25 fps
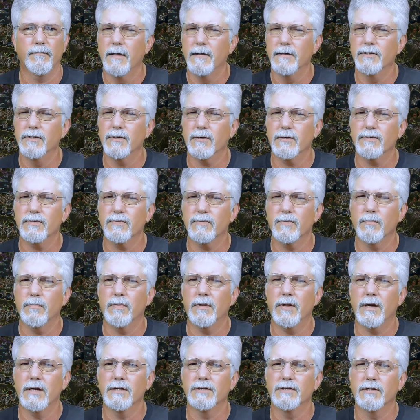This also
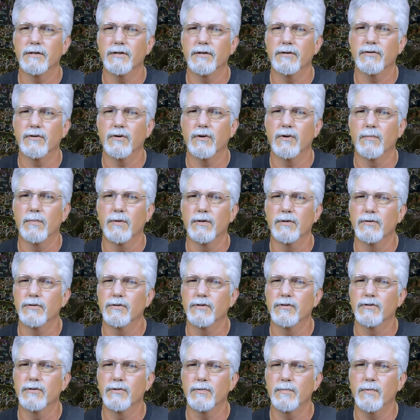implies that the Toba
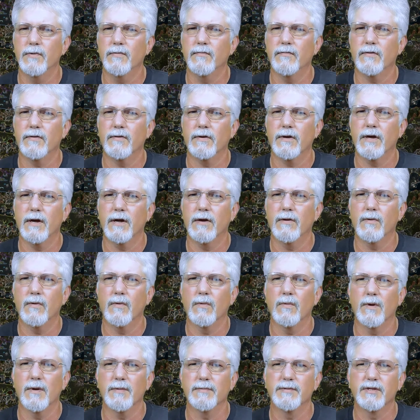supervolcano
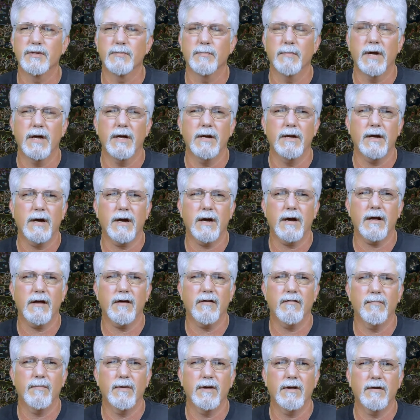eruption may not
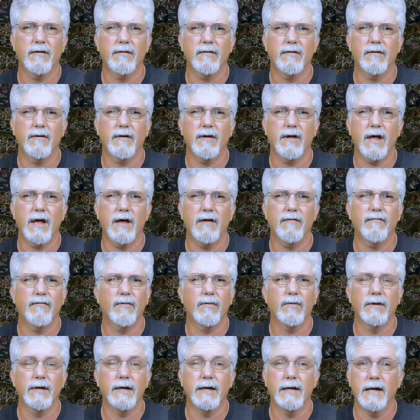have been a
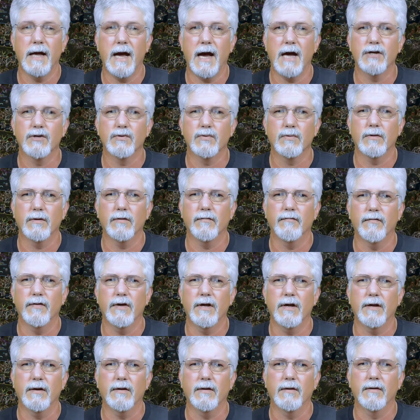fully natural
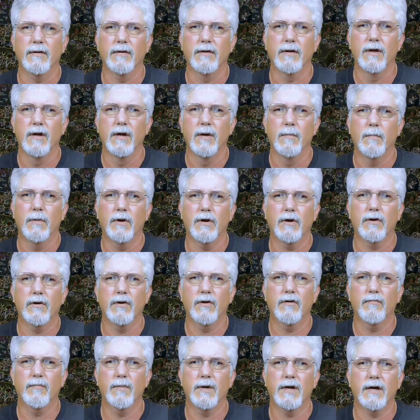event, but it
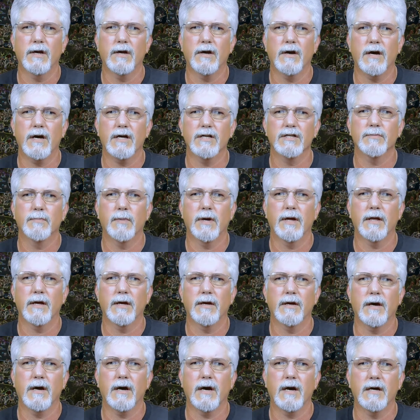could have been caused by the
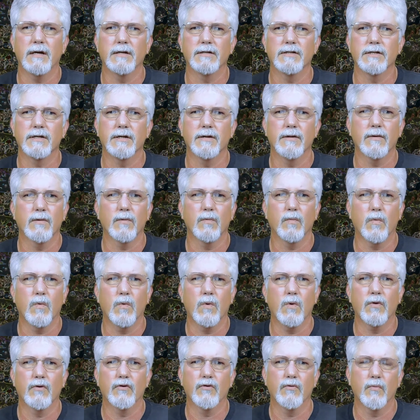gods in their
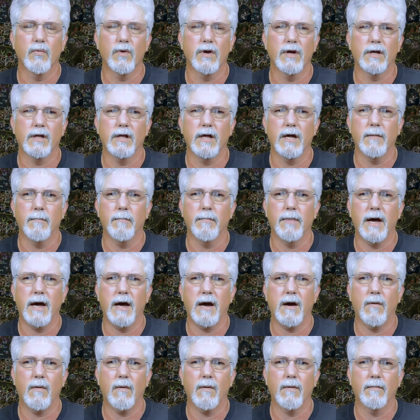war to reclaim
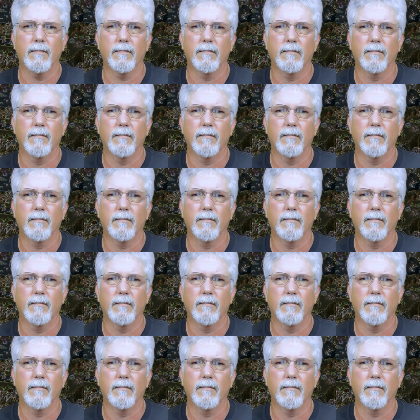power.